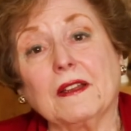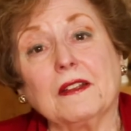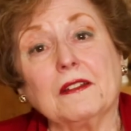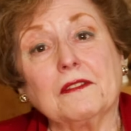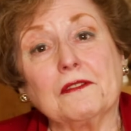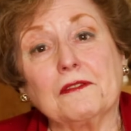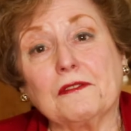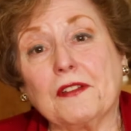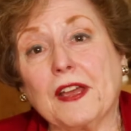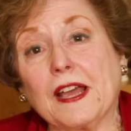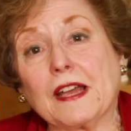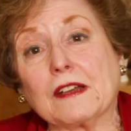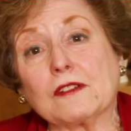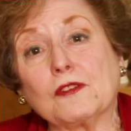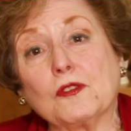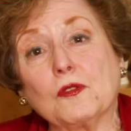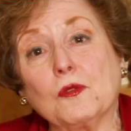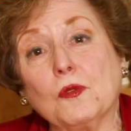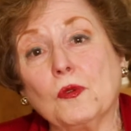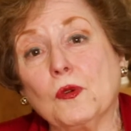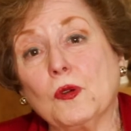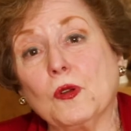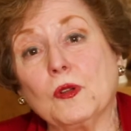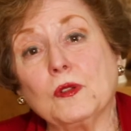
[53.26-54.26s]
In fact,
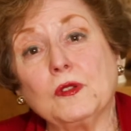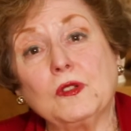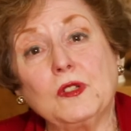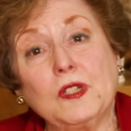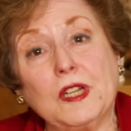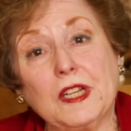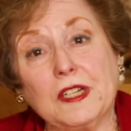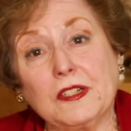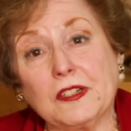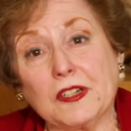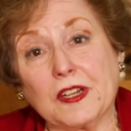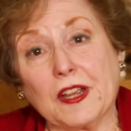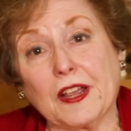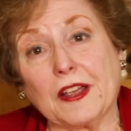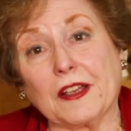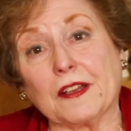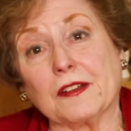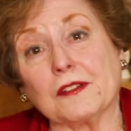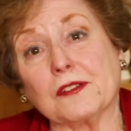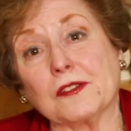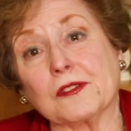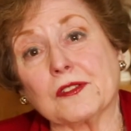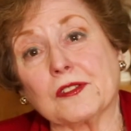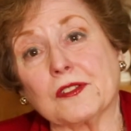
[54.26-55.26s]
all
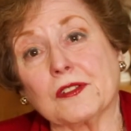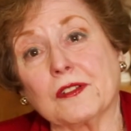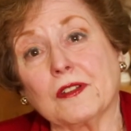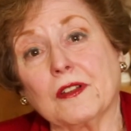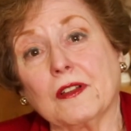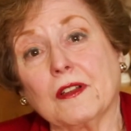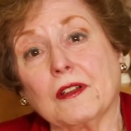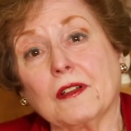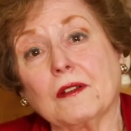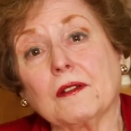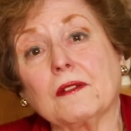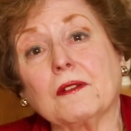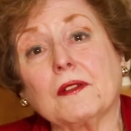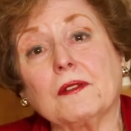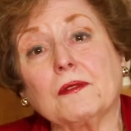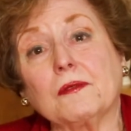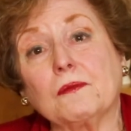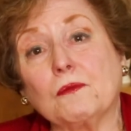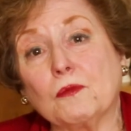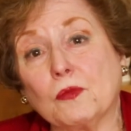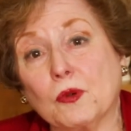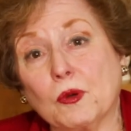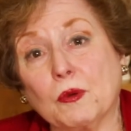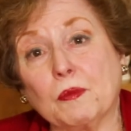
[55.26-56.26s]
details
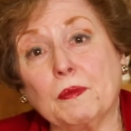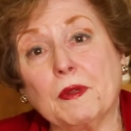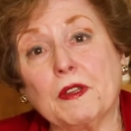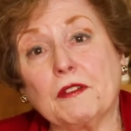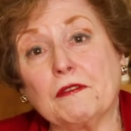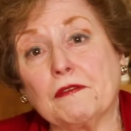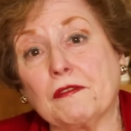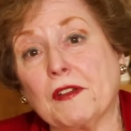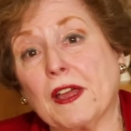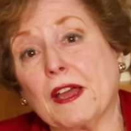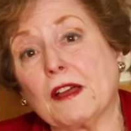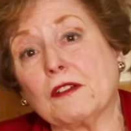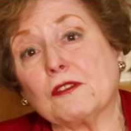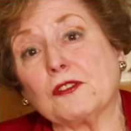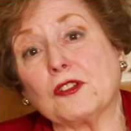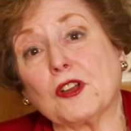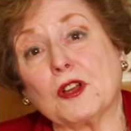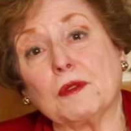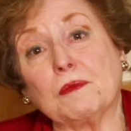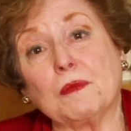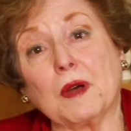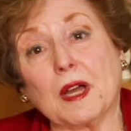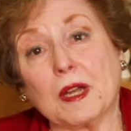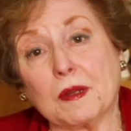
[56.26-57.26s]
will be found
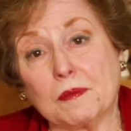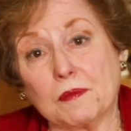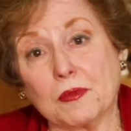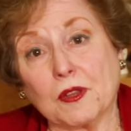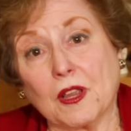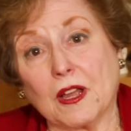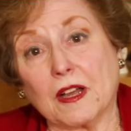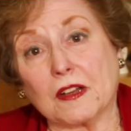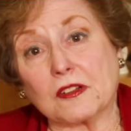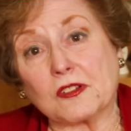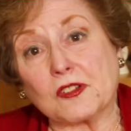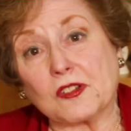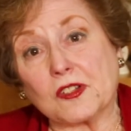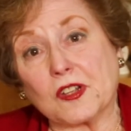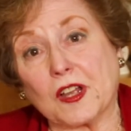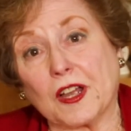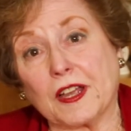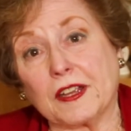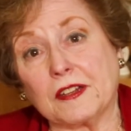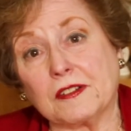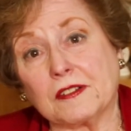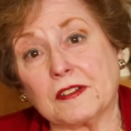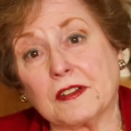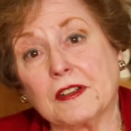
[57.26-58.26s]
on my blog
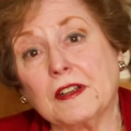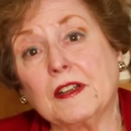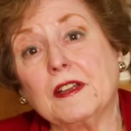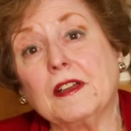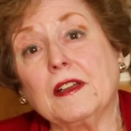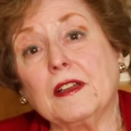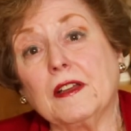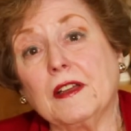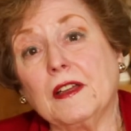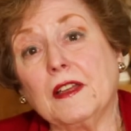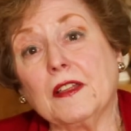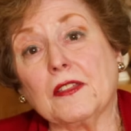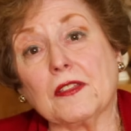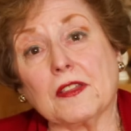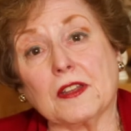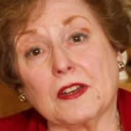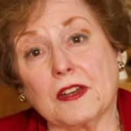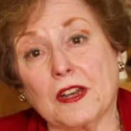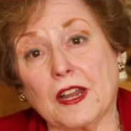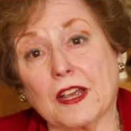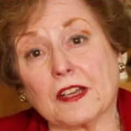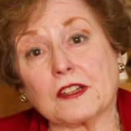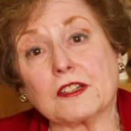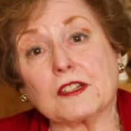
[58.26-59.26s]
site in the
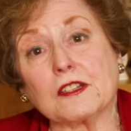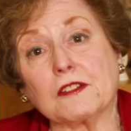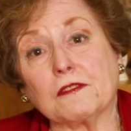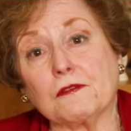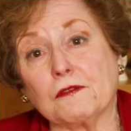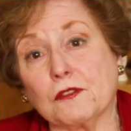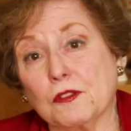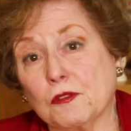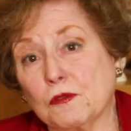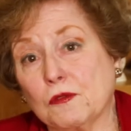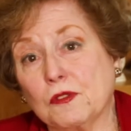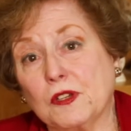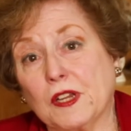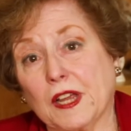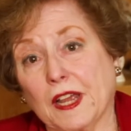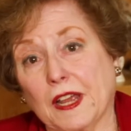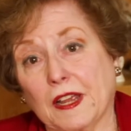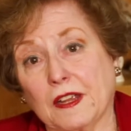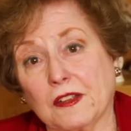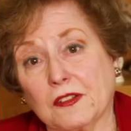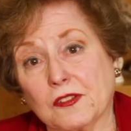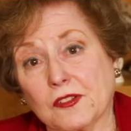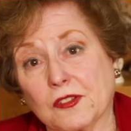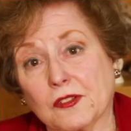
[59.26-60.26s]
next few
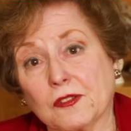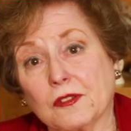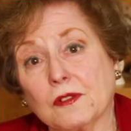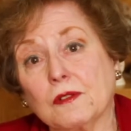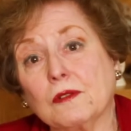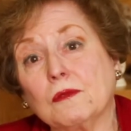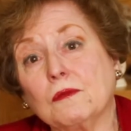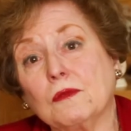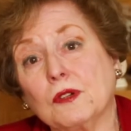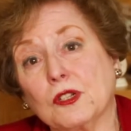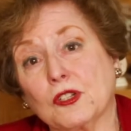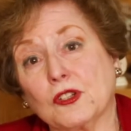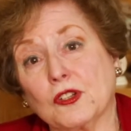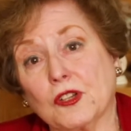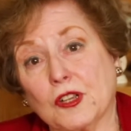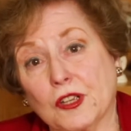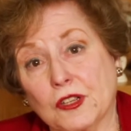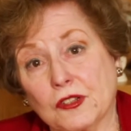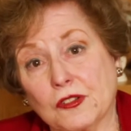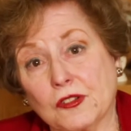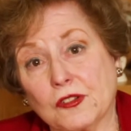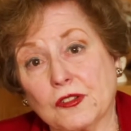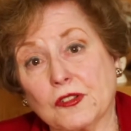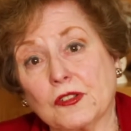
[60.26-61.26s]
days, which
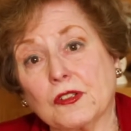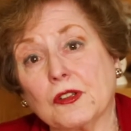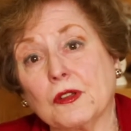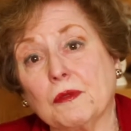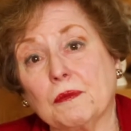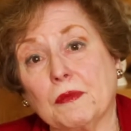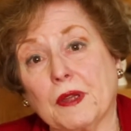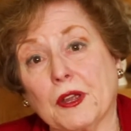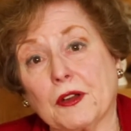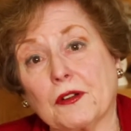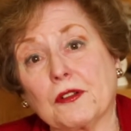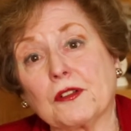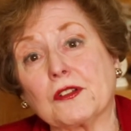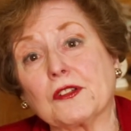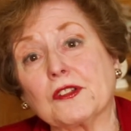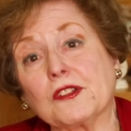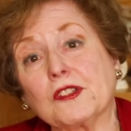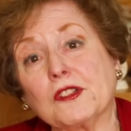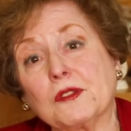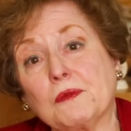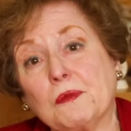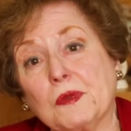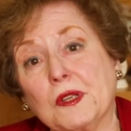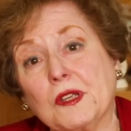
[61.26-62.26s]
is America
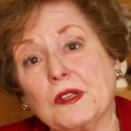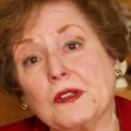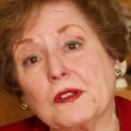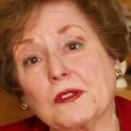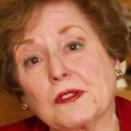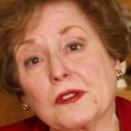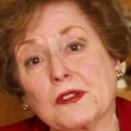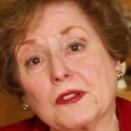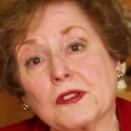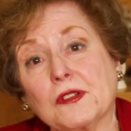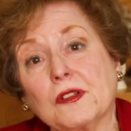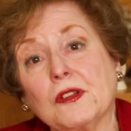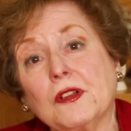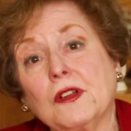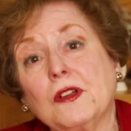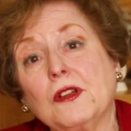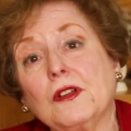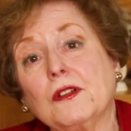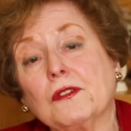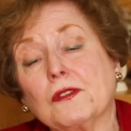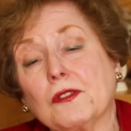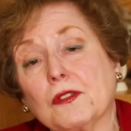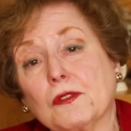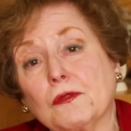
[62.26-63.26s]
Speaks,
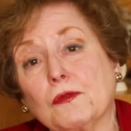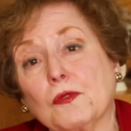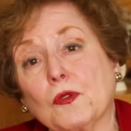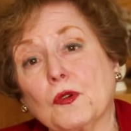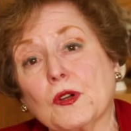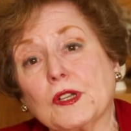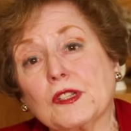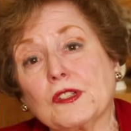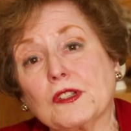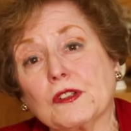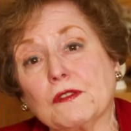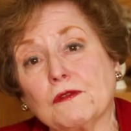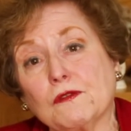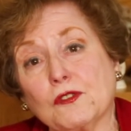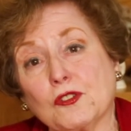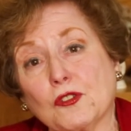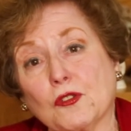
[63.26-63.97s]
the voice of